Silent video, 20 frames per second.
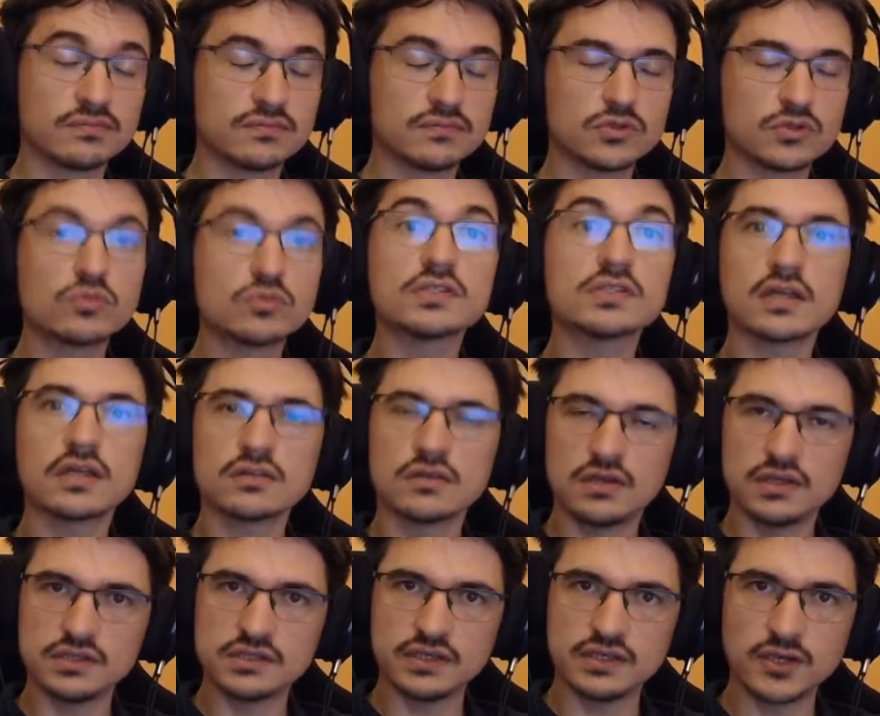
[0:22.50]
To start the
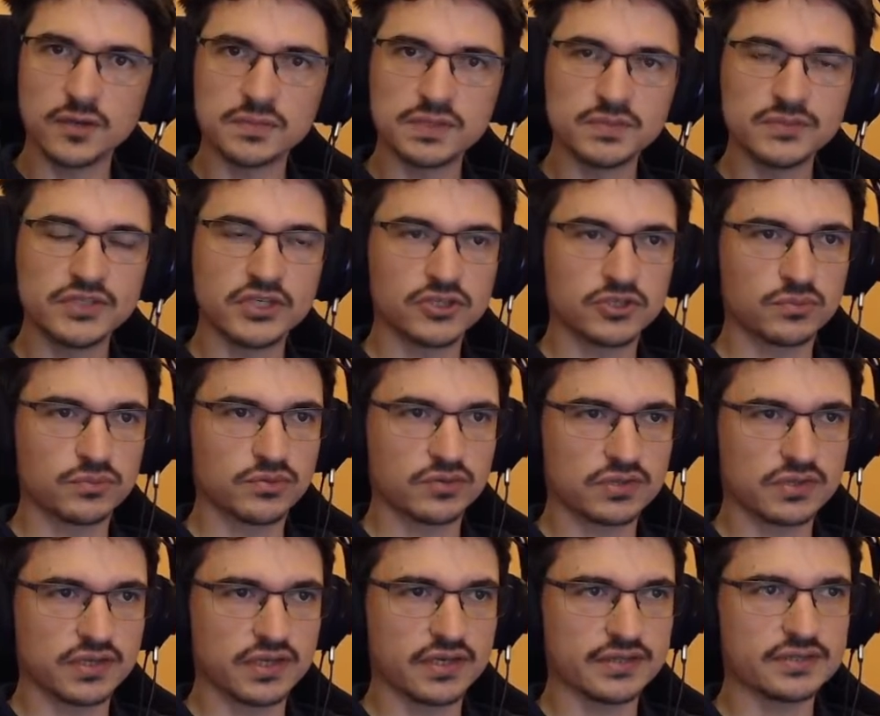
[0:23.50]
listing optimization
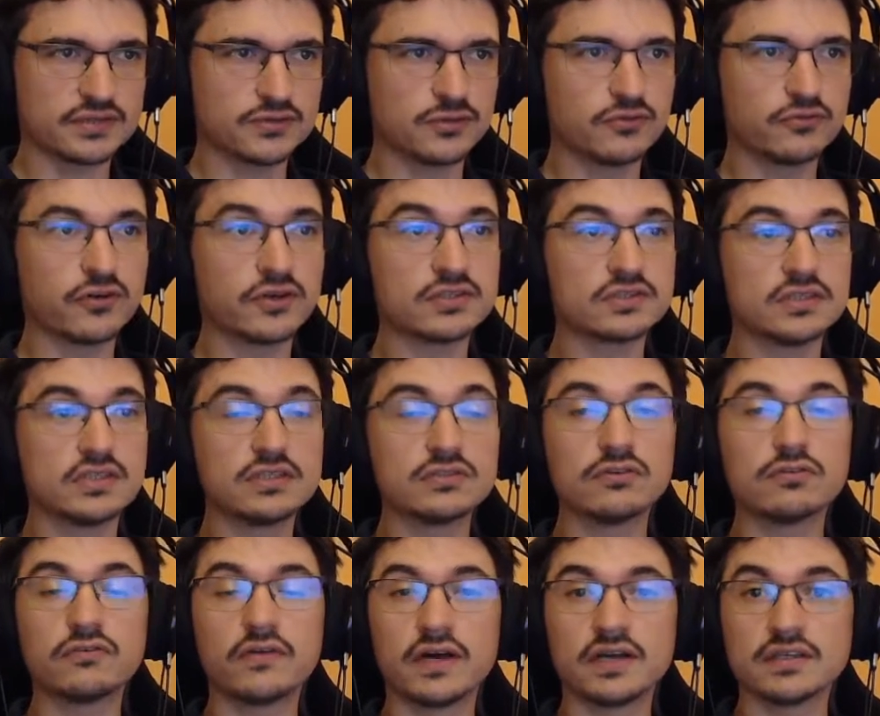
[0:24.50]
process, you first need
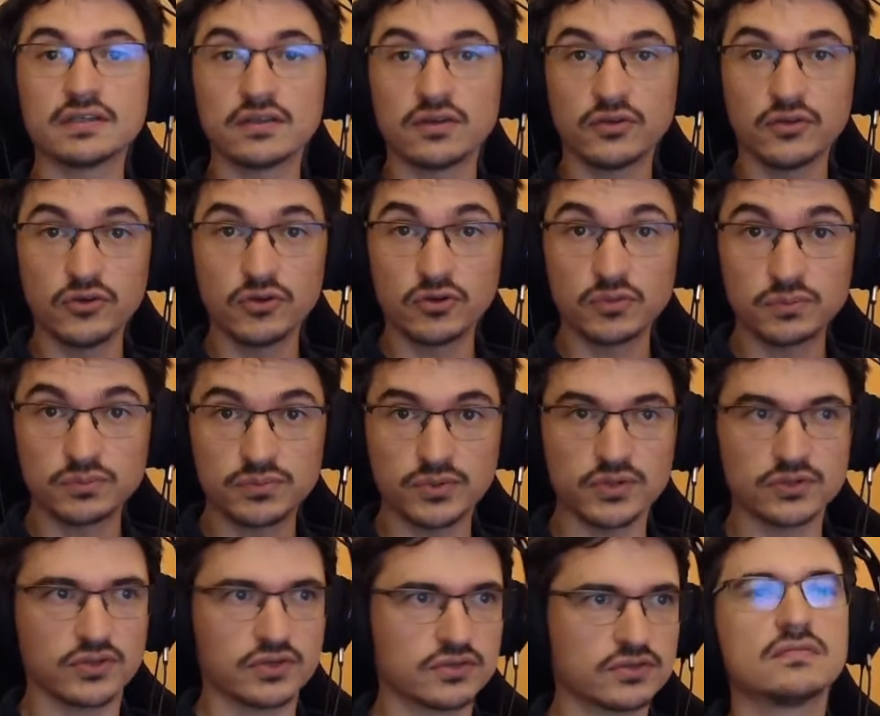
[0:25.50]
to find your
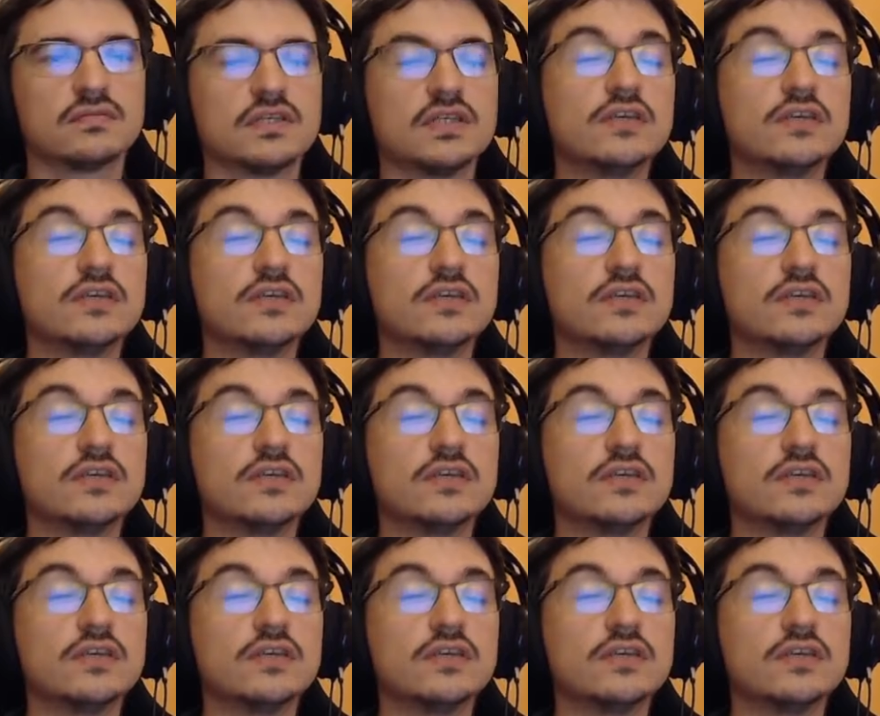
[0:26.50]
product.